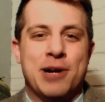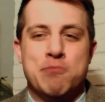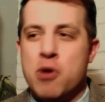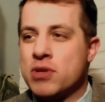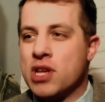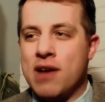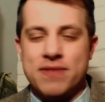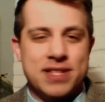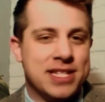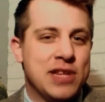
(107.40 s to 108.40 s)
most
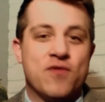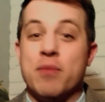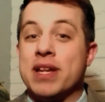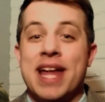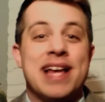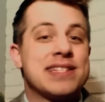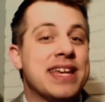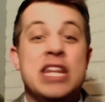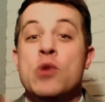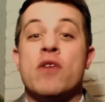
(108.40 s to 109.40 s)
often seen from
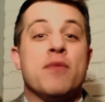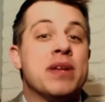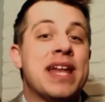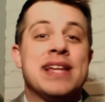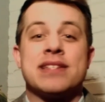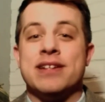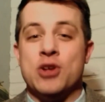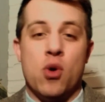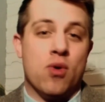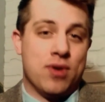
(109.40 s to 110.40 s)
anywhere from Alaska to
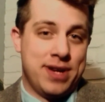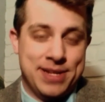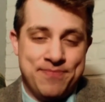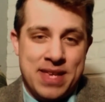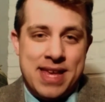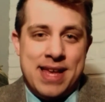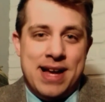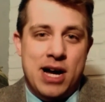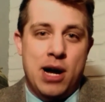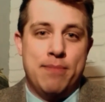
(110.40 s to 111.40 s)
Oregon.
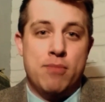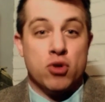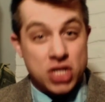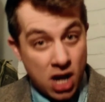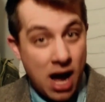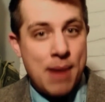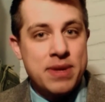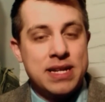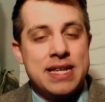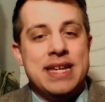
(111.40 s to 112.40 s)
Most
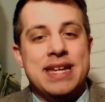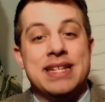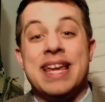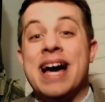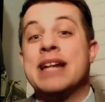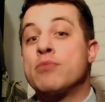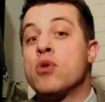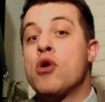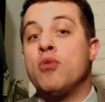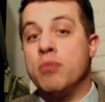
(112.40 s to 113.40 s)
commonly in
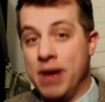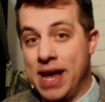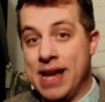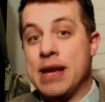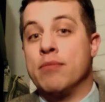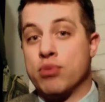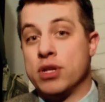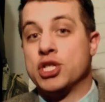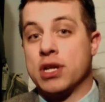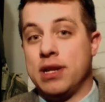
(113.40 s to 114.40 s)
Cadborough Bay, British